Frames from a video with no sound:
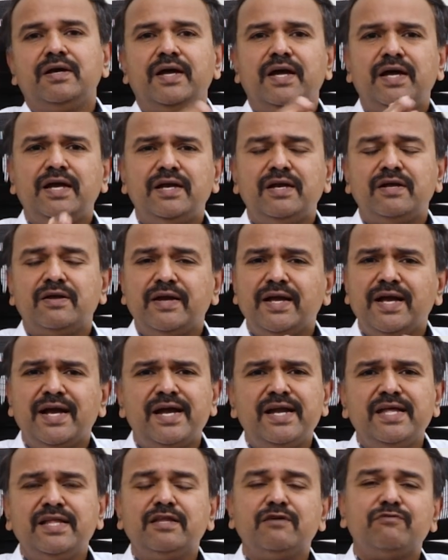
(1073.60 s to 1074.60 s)
And
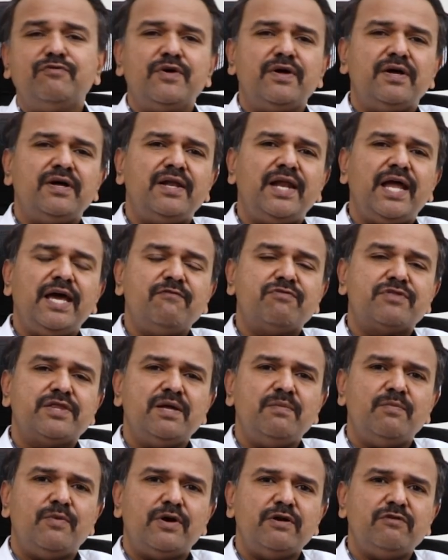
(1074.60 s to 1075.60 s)
regarding the
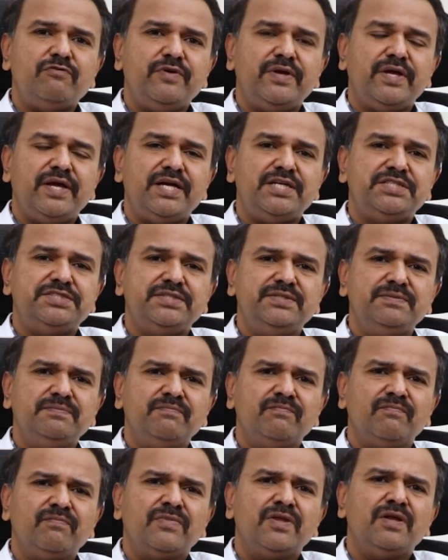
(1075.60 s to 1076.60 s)
lifestyle modification,
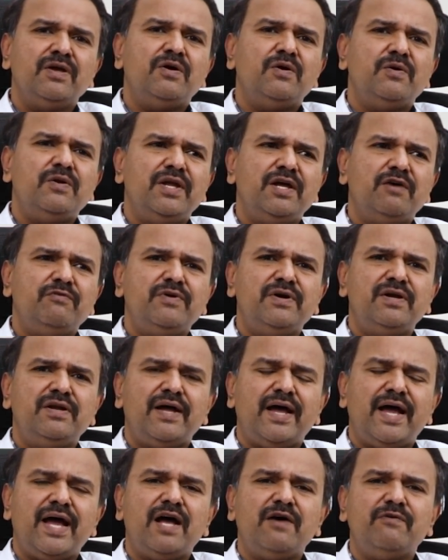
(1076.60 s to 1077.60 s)

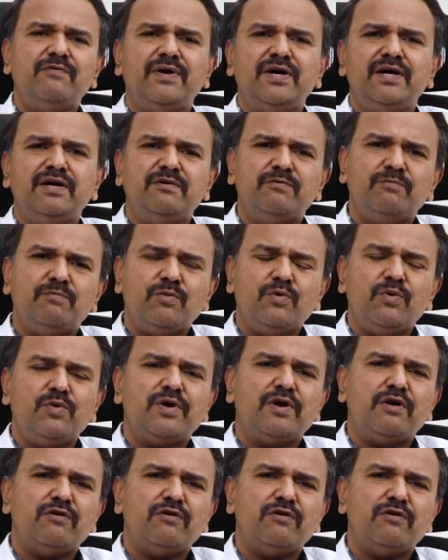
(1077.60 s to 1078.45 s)
never have a more